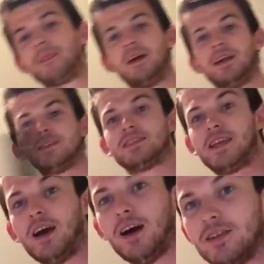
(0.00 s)
let's
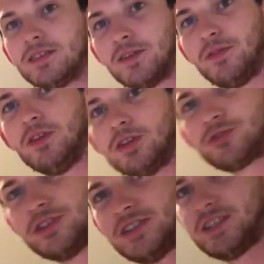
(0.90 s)
get on to the full
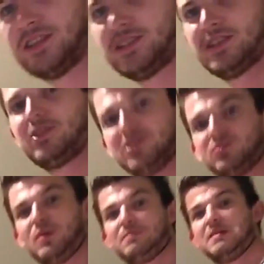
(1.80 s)
360, because I know that's
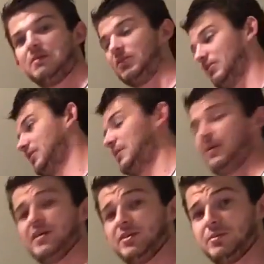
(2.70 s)
what people are
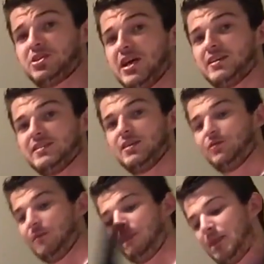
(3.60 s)
probably going to be checking this out
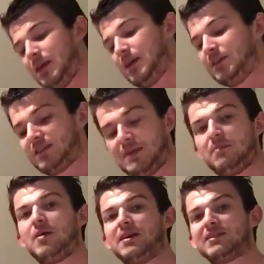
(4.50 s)
for. Keep in
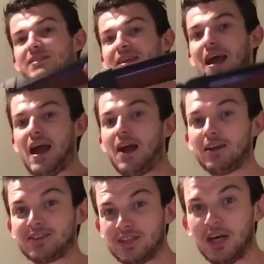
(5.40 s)
mind, this is an
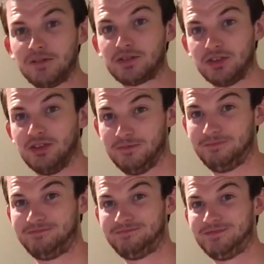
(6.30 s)
airsoft gun,
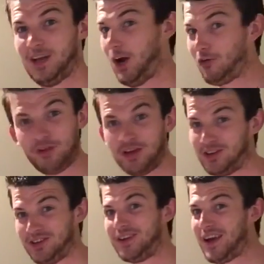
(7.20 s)
not a real
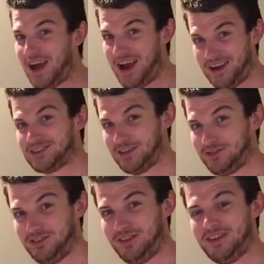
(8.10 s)
gun, airsoft
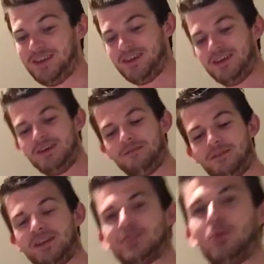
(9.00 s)
gun.
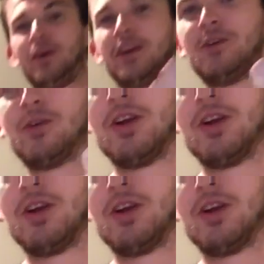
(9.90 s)
That's where you would